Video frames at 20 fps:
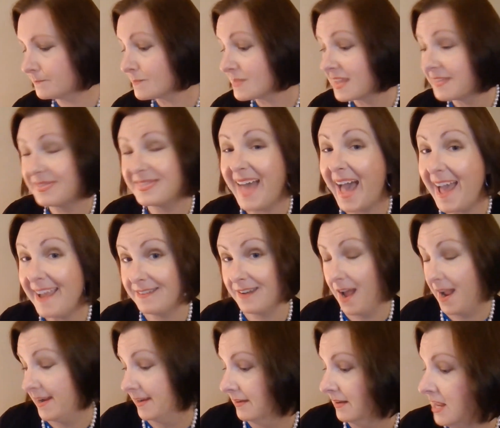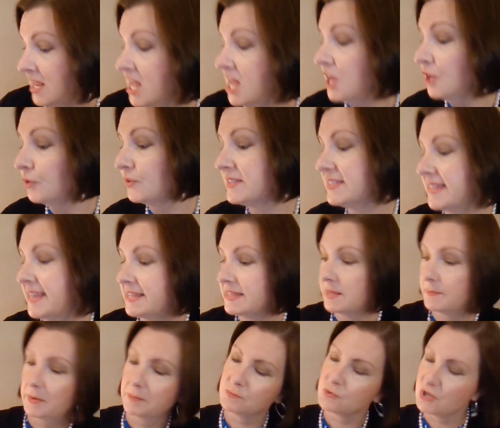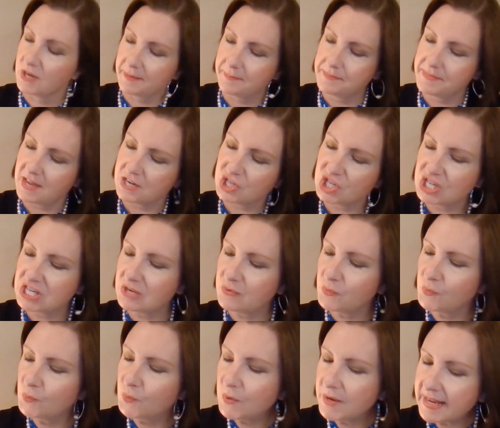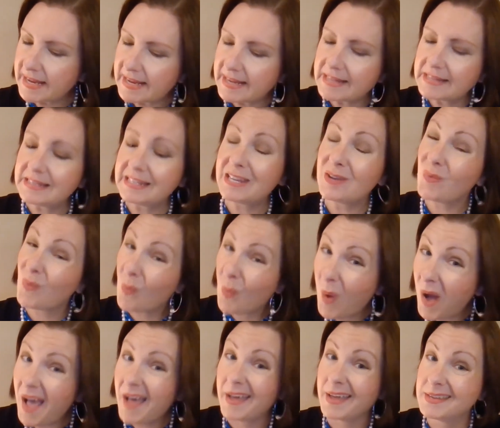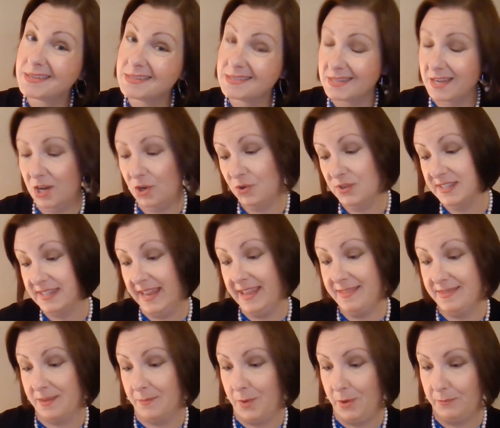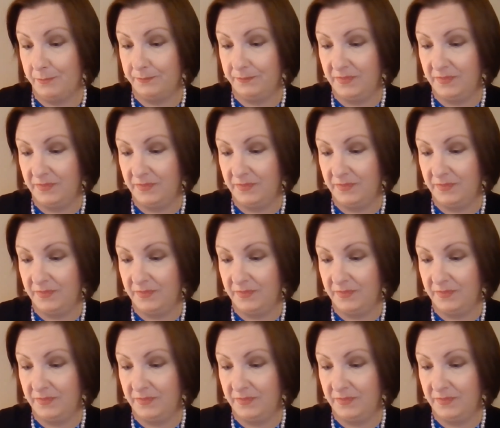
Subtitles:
That night, Chrysanthemum dreamed that she really was a chrysanthemum.